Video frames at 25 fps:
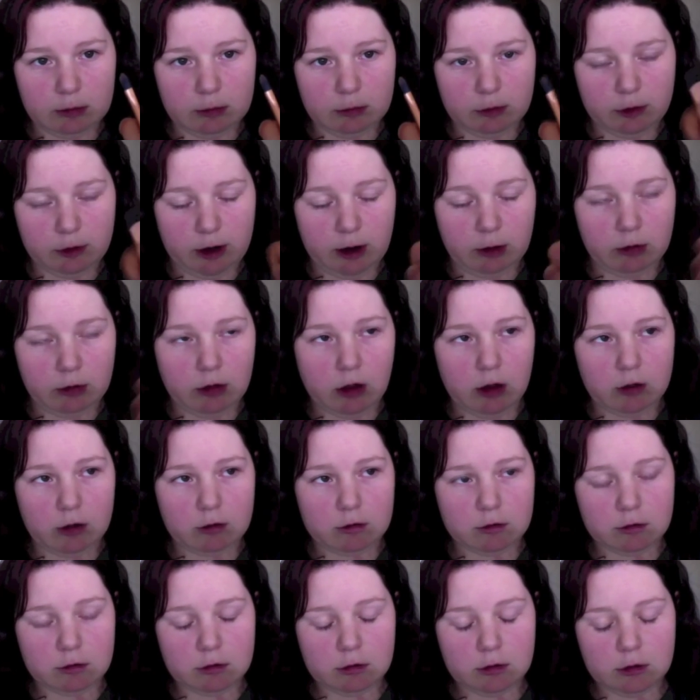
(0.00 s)
frown
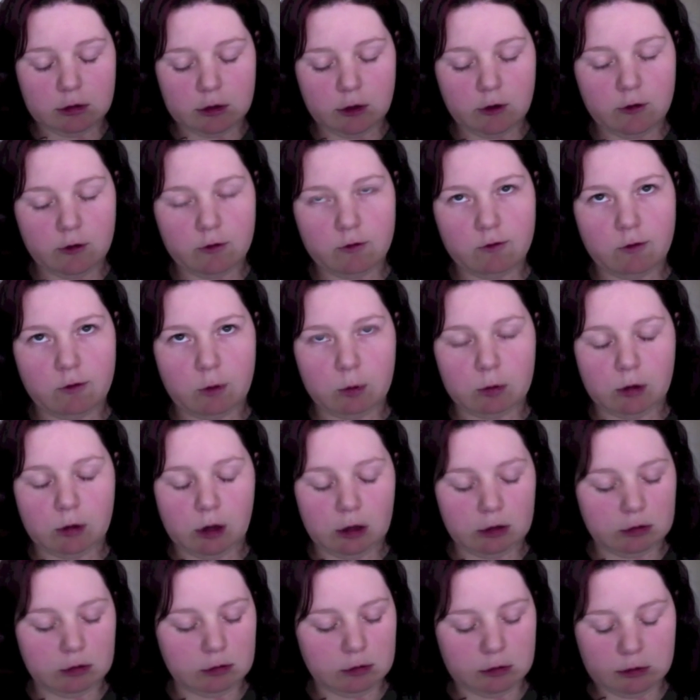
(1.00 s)
lines, fold
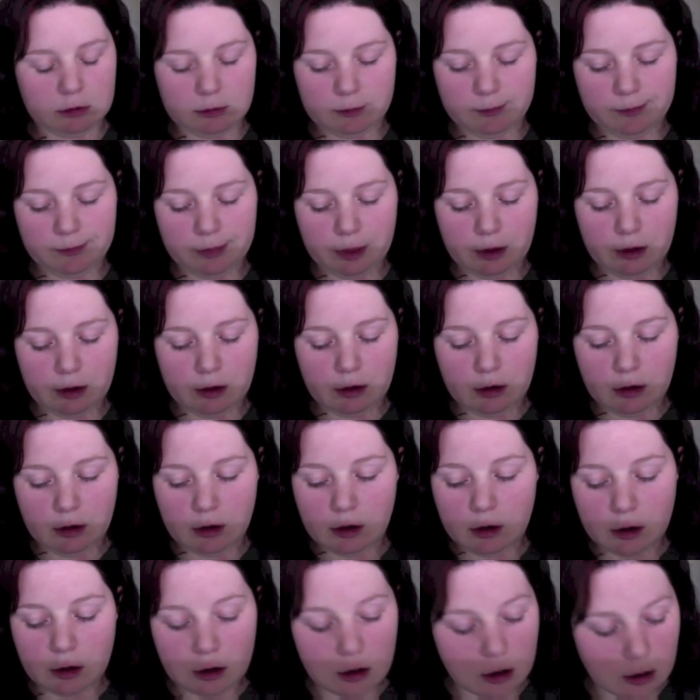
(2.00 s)

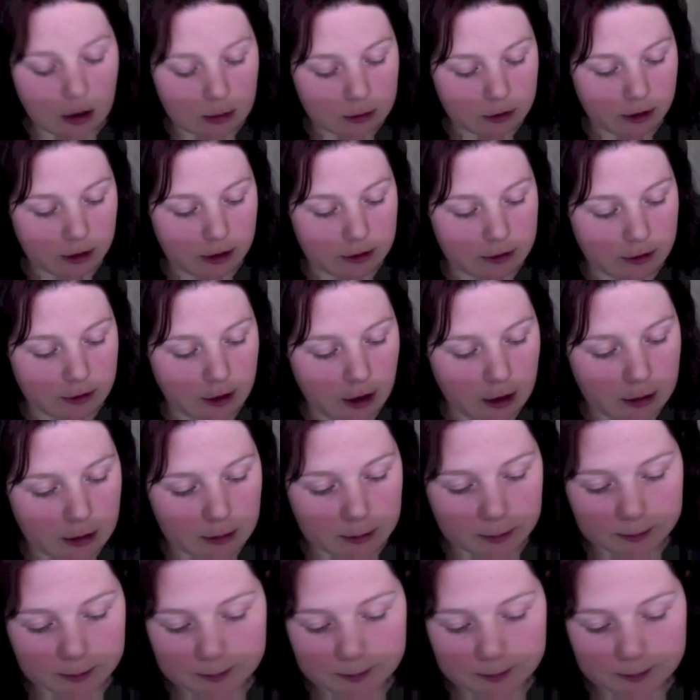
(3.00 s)
line. So that's that.